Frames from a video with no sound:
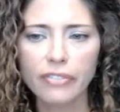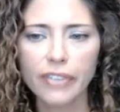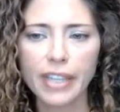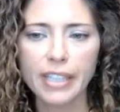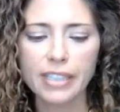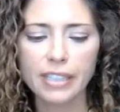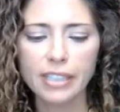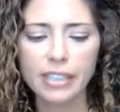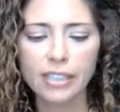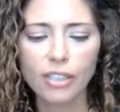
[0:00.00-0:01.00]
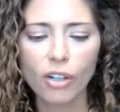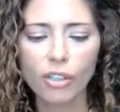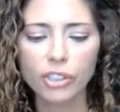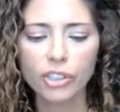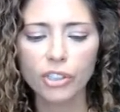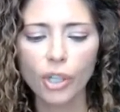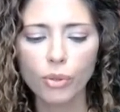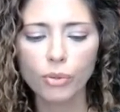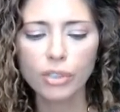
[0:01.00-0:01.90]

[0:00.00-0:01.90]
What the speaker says: a disease called Jones